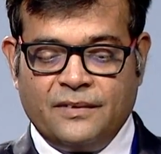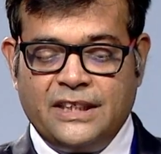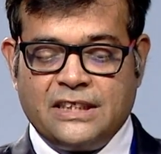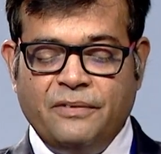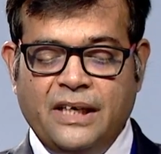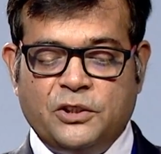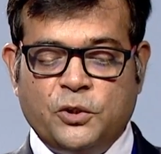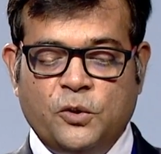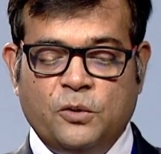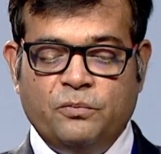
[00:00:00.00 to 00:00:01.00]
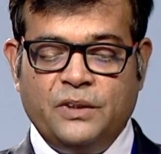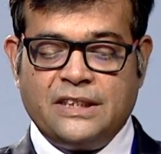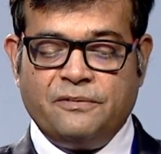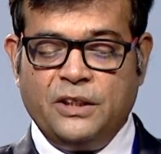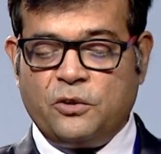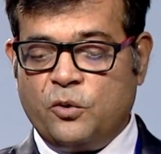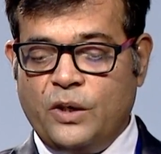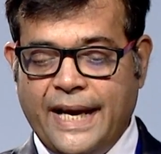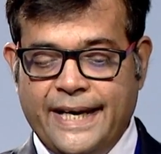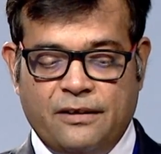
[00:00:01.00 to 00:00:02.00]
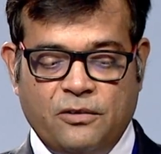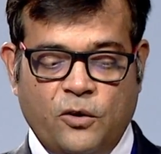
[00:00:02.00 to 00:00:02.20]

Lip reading: this will throw light